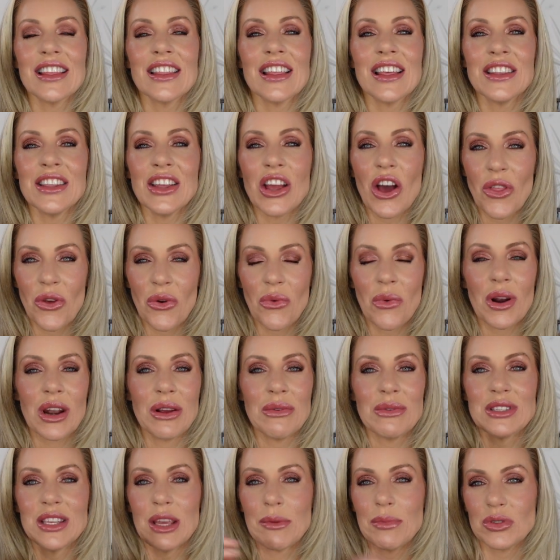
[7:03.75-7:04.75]
then the other one I
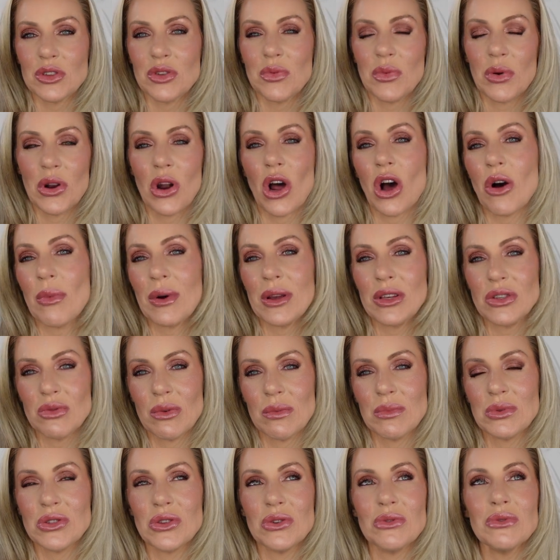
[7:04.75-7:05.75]
was able to put all my
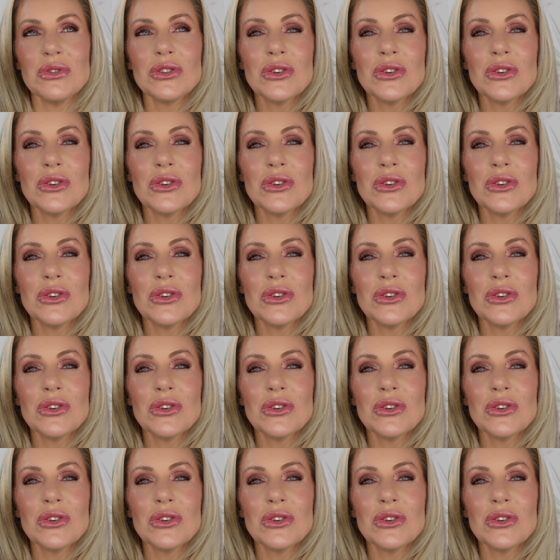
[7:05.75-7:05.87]
swimsuits.